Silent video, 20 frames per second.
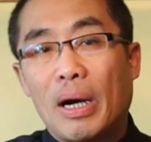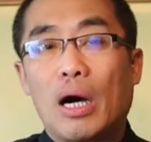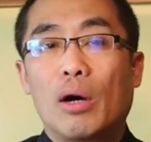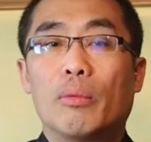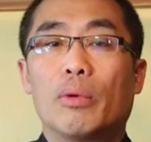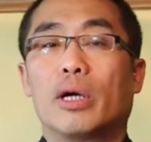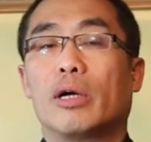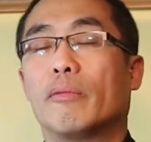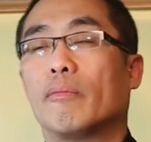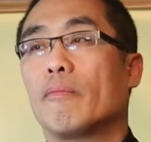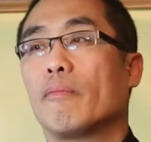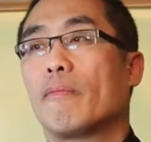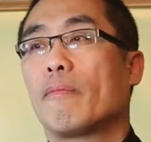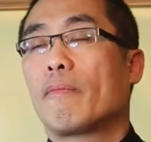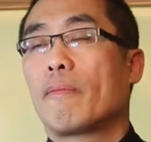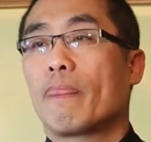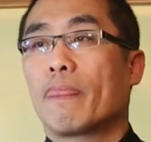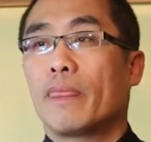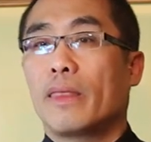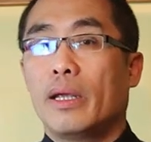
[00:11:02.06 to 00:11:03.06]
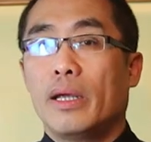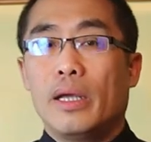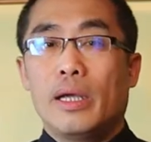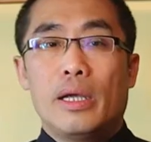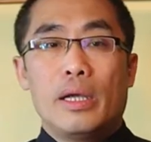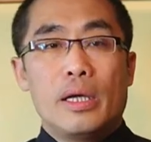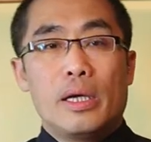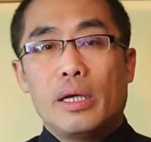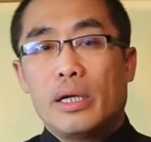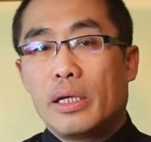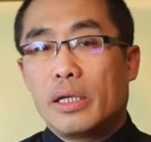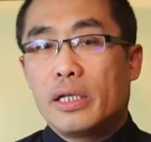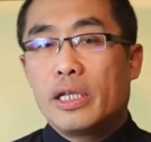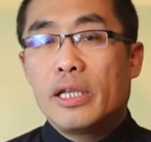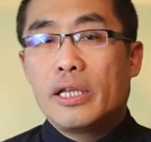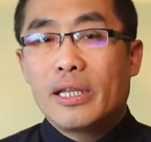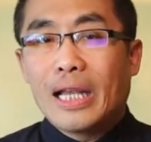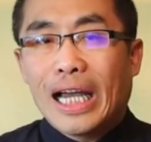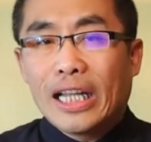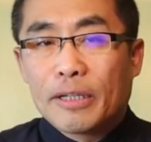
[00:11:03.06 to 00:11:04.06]
power.
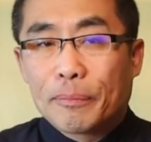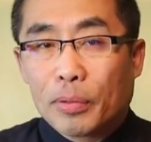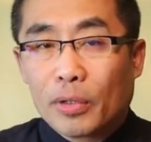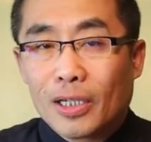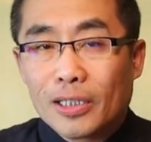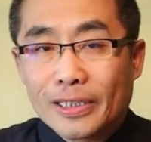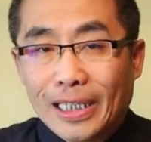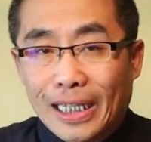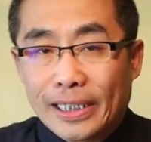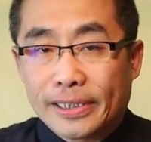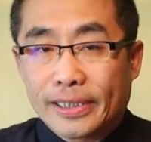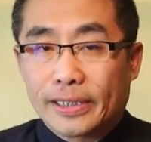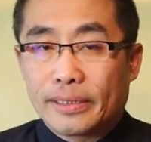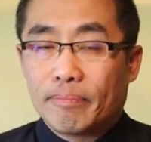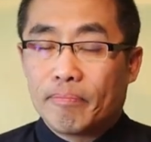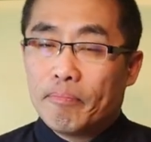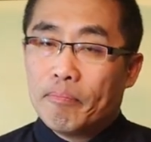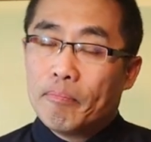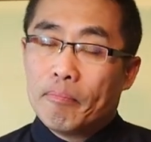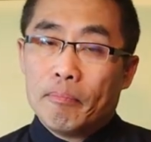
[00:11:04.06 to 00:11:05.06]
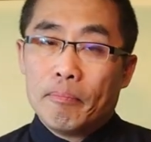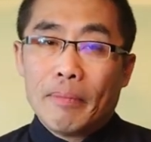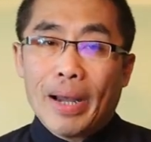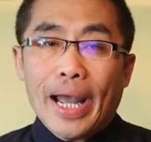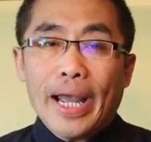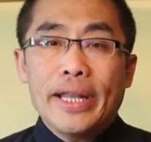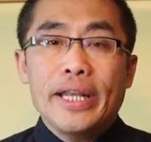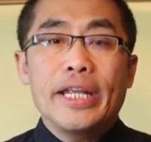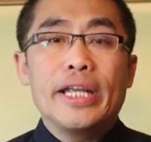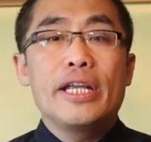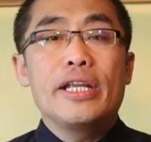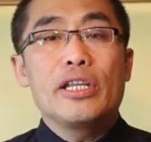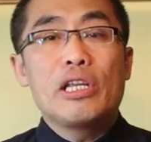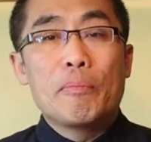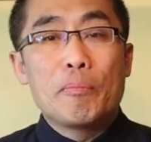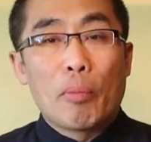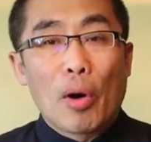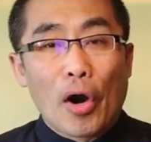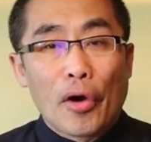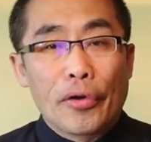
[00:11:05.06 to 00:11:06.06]
In that process, many
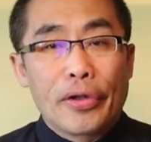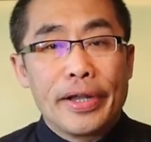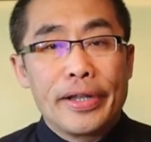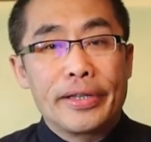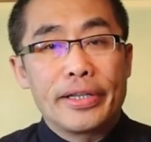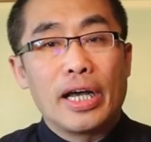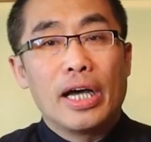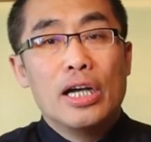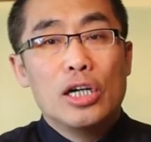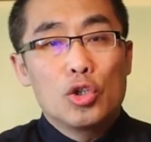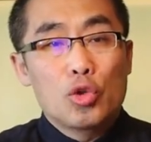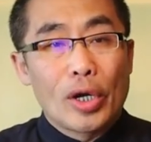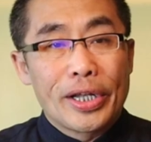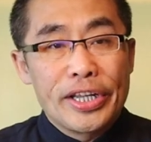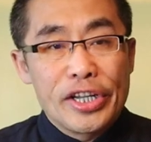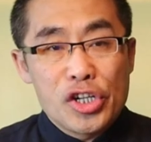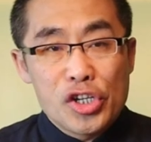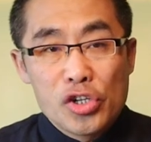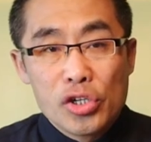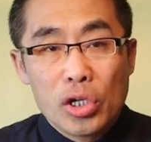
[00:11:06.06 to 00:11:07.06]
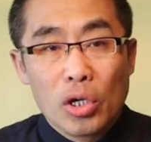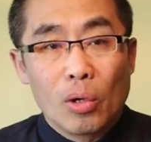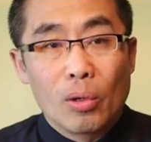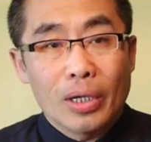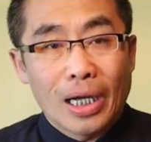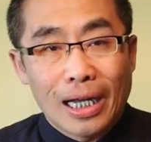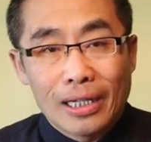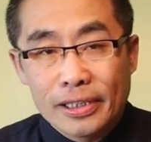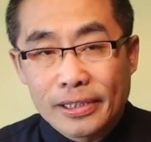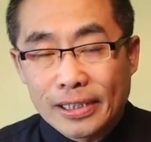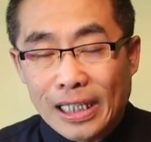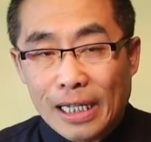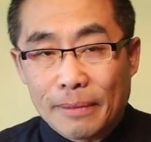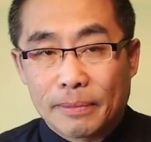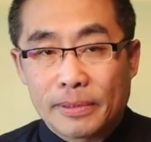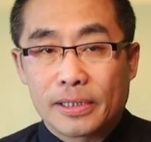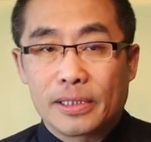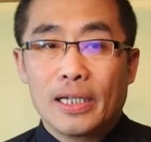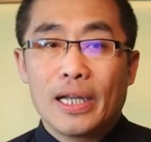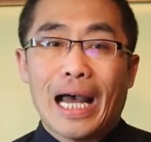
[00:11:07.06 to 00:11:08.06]
important traditional
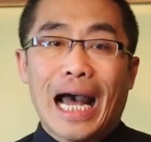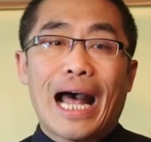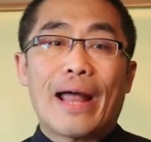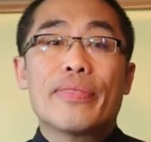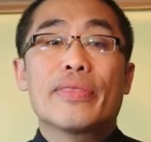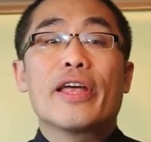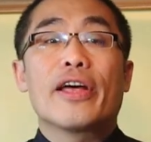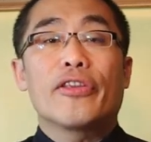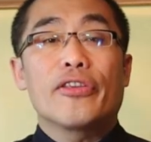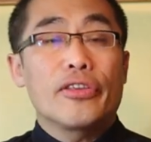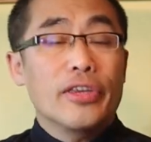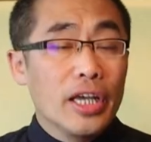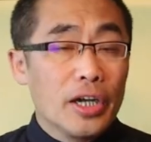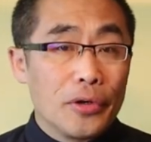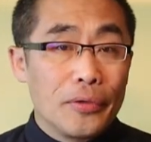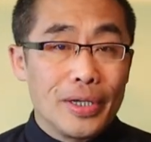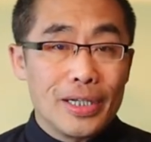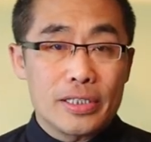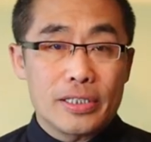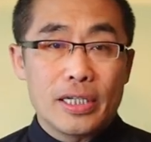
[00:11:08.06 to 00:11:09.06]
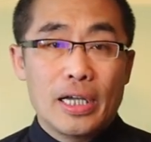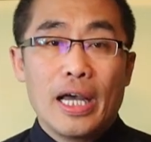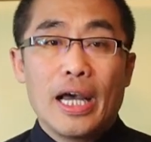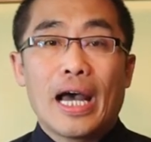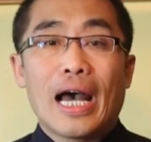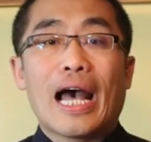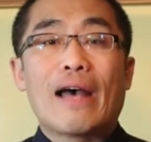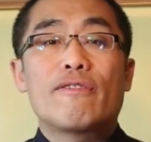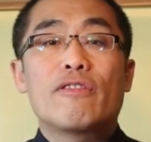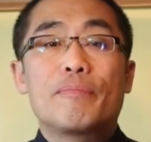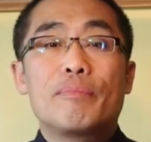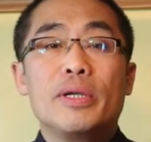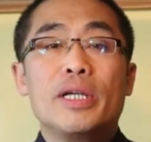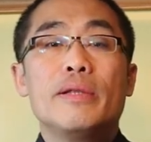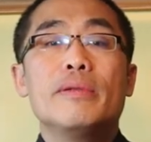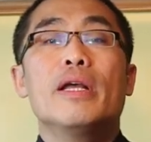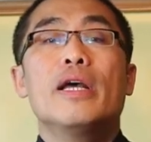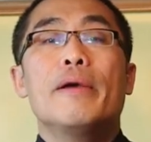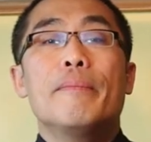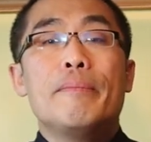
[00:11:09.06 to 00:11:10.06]
concepts and theories have
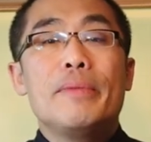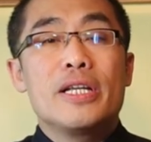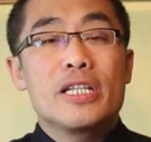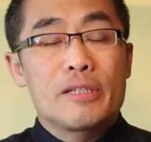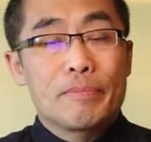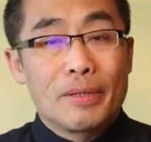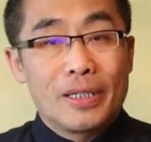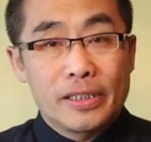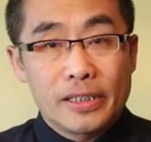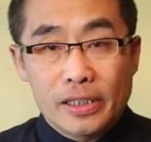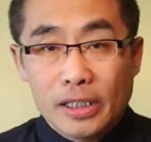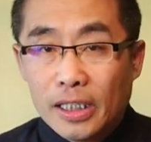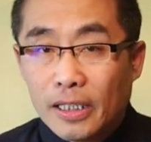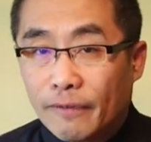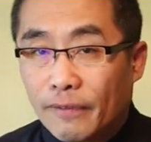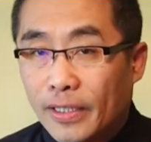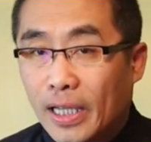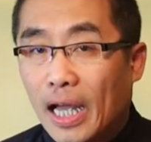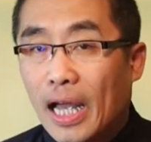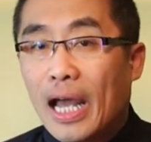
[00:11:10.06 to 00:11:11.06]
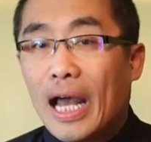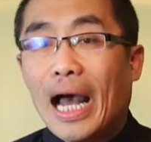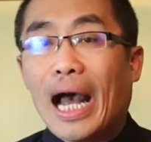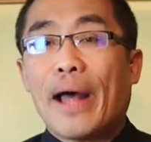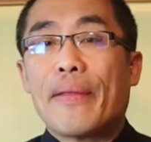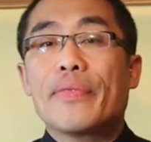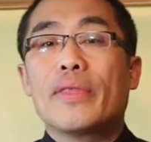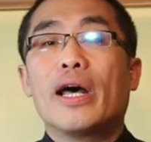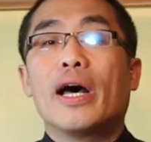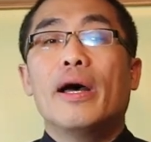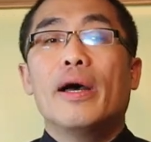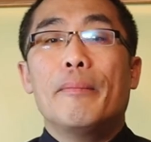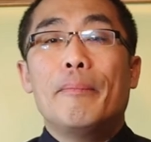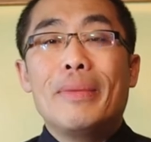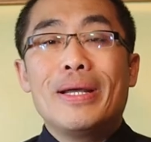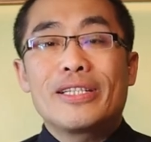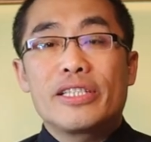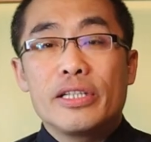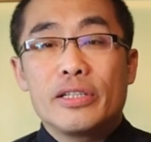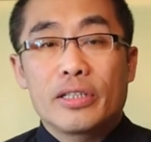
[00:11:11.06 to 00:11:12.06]
been misperceived and
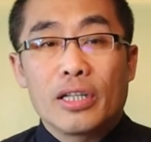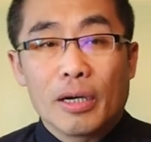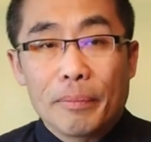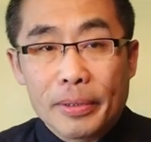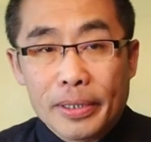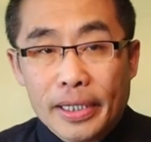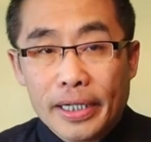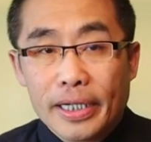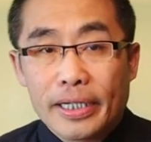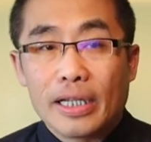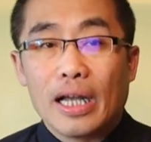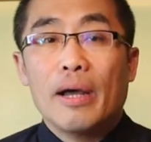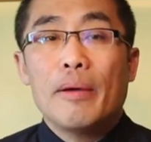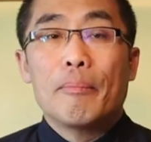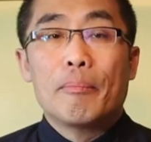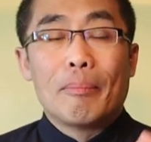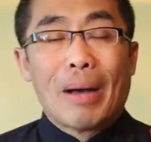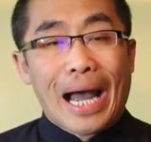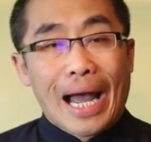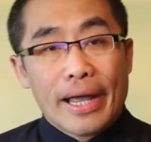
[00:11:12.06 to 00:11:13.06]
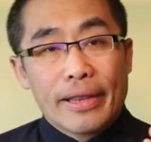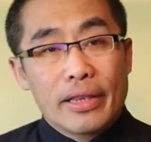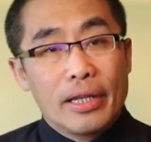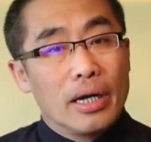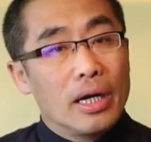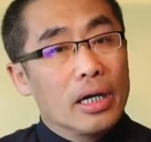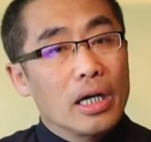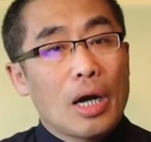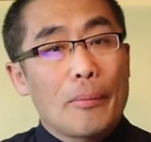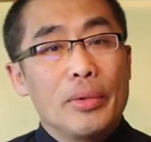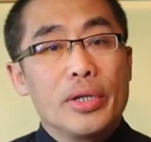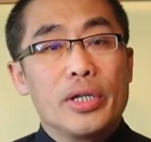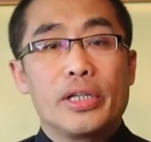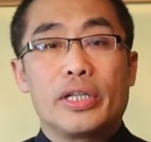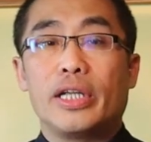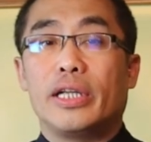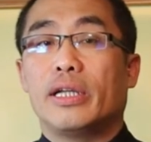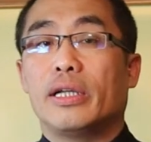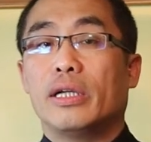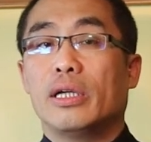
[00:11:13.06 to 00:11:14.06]
misinterpreted by the
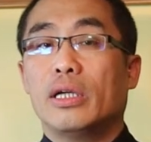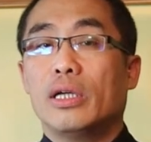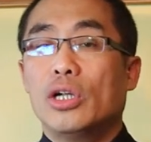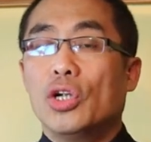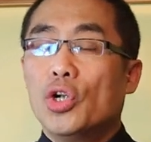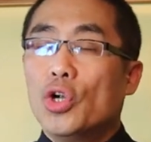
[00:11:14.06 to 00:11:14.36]
community,